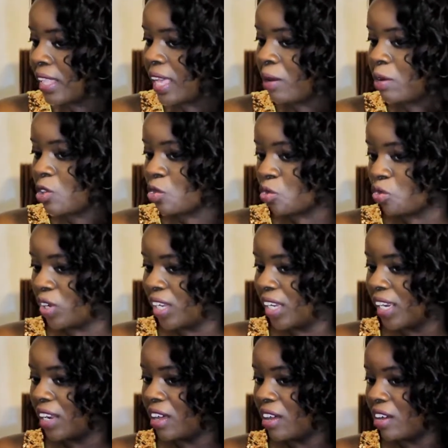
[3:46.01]
It was
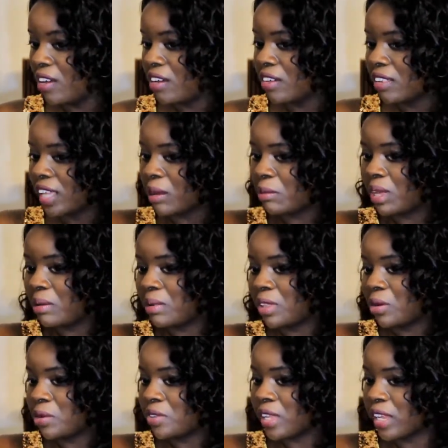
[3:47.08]
really long, like maybe
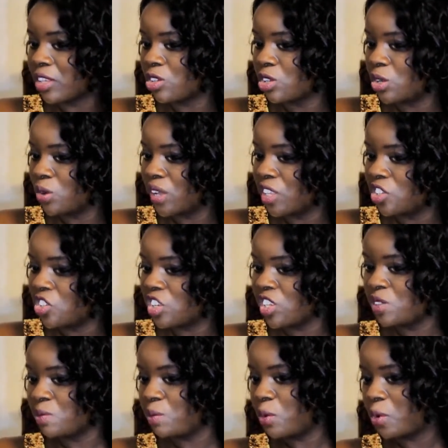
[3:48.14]
there was like 2
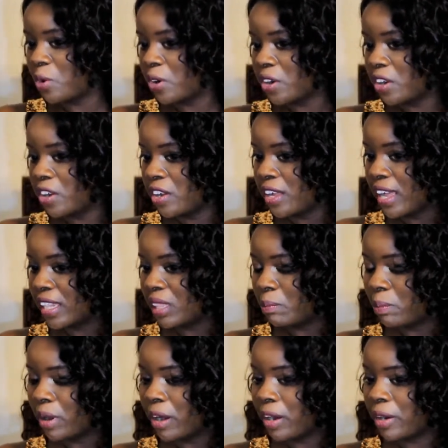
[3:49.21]
inches more at the
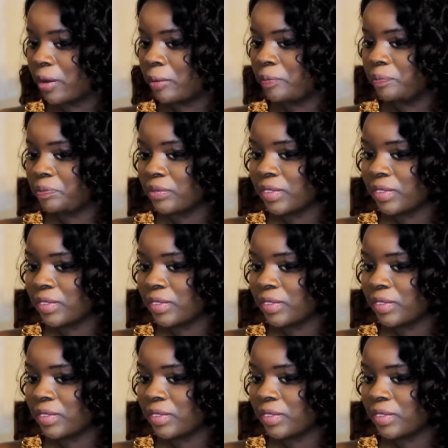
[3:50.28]
bottom.